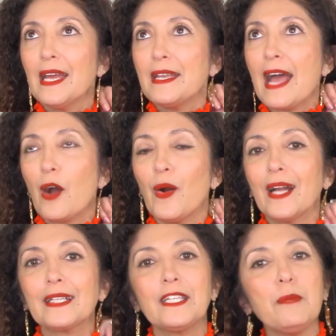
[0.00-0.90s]
Now,
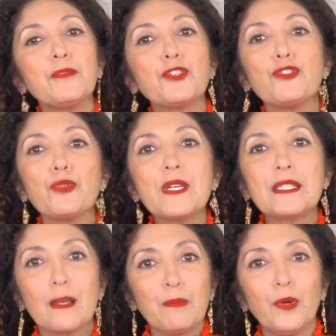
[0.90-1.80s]
keep the jewelry
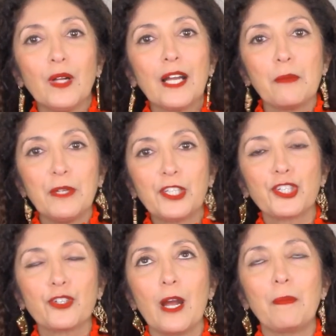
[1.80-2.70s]
simple on a
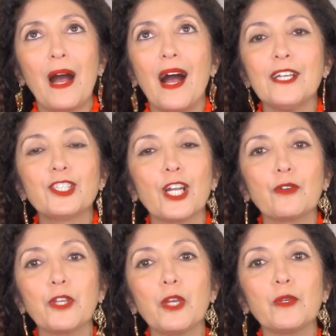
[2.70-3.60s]
beach trip. I
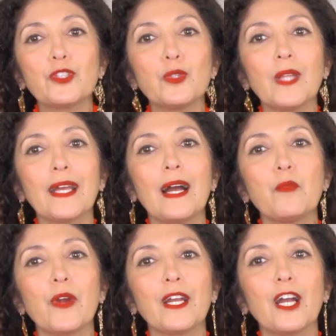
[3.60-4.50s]
generally will do, like, I'm
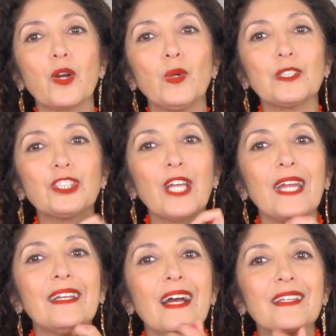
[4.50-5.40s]
wearing a gold
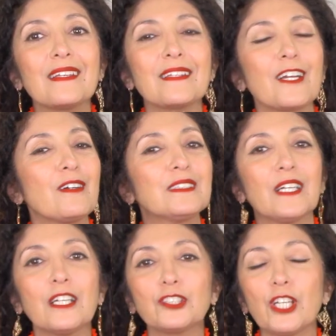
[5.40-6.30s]
chain necklace here. I'll,
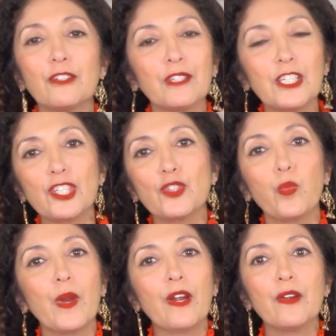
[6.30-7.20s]
I'll generally
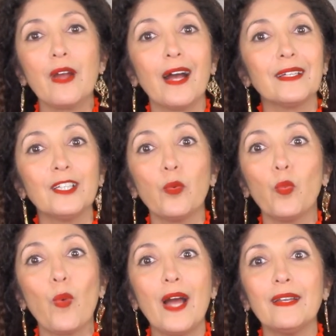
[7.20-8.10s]
just wear, uh, you know,
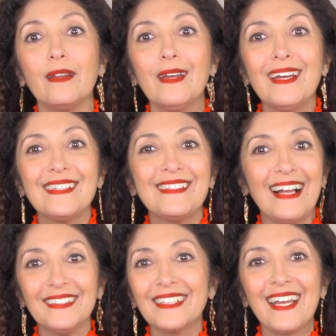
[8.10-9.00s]
one
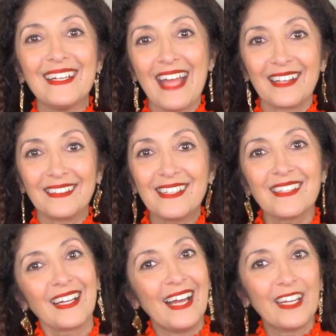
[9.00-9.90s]
delicate necklace
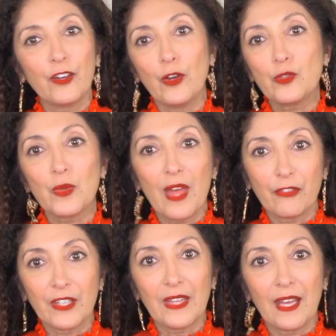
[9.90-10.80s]
that kind of goes with
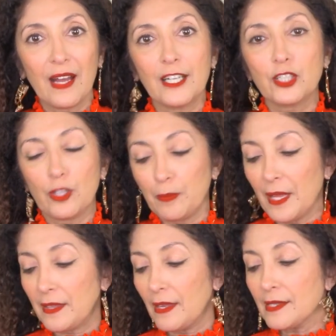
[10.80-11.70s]
everything on a trip
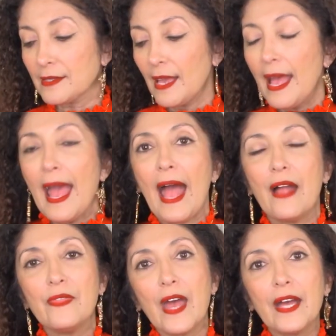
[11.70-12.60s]
like this.
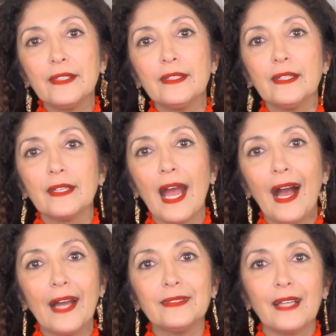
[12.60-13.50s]
And then
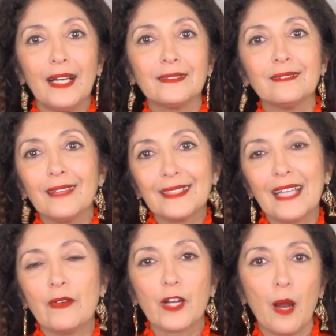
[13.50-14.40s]
I, I like
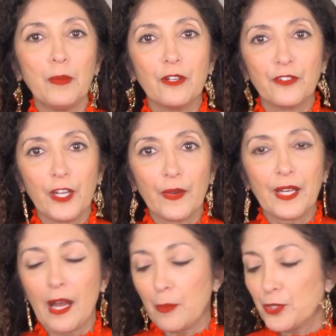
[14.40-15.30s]
to have a couple of
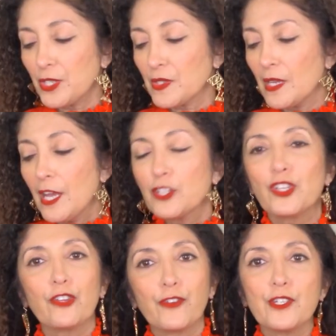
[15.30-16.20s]
earring options.
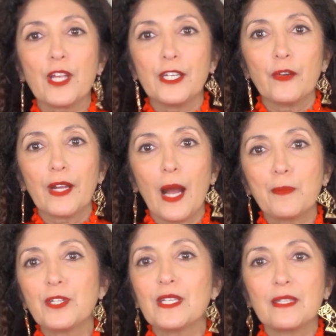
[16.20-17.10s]
So the first earring
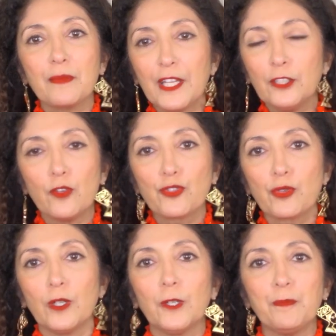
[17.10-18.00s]
option is something
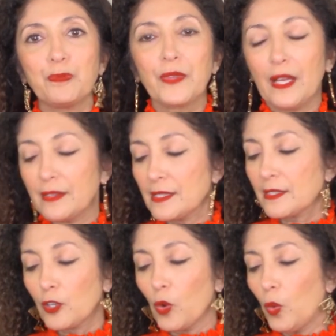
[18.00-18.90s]
neutral.
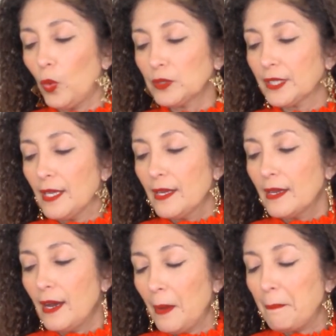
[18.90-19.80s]
This gold
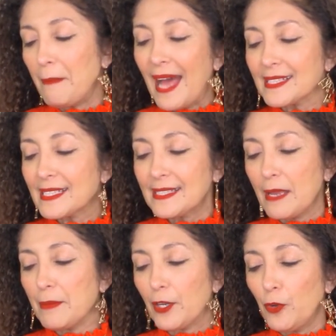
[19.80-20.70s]
um, matte
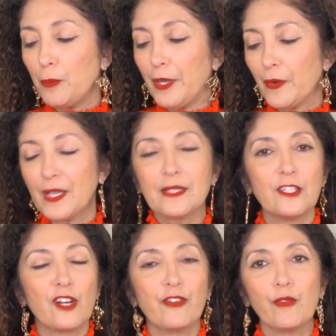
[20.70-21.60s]
statement hoop earrings,
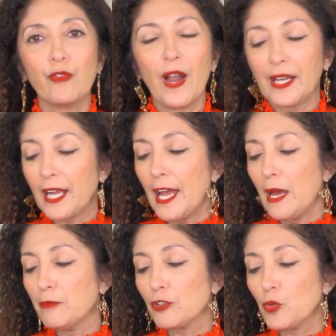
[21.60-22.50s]
these are from Veronica
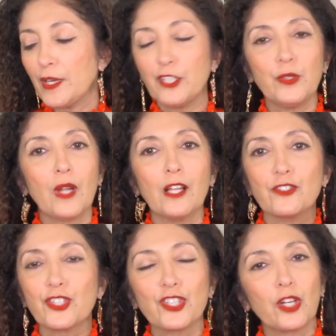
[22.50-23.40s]
M. They're twenty-two
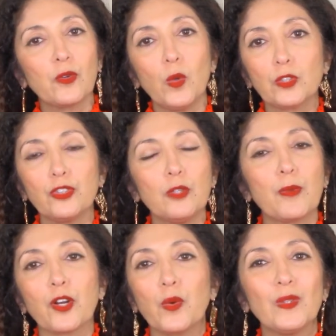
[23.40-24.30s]
dollars. Just a gold hoop
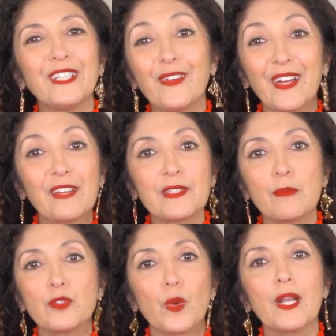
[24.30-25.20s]
or a gold earring of
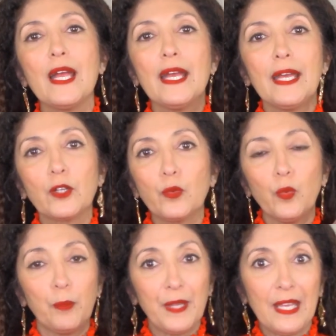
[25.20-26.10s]
some sort
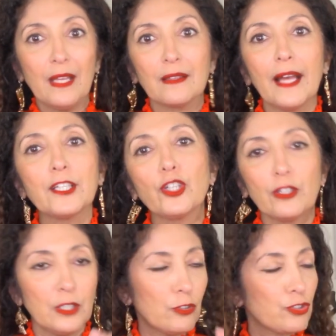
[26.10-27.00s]
will be like
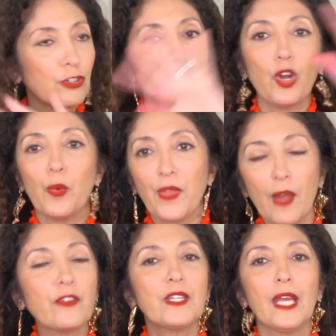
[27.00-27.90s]
your neutral, go with
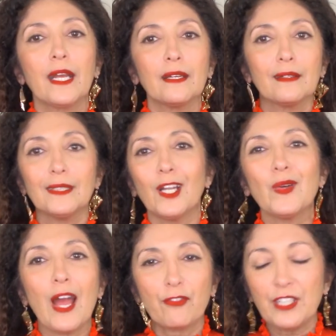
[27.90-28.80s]
everything, you know,
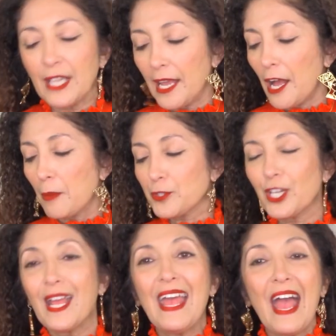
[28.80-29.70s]
everyday
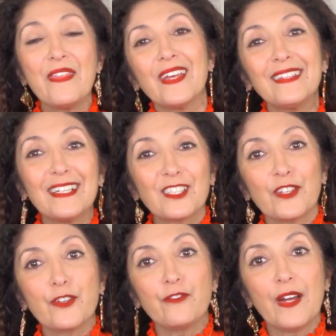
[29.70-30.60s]
option. And then I think it's
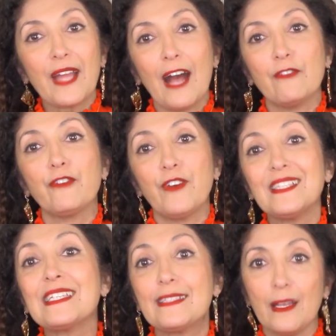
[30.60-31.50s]
also fun to have a
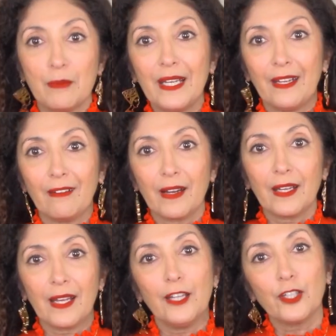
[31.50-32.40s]
fun statement earring in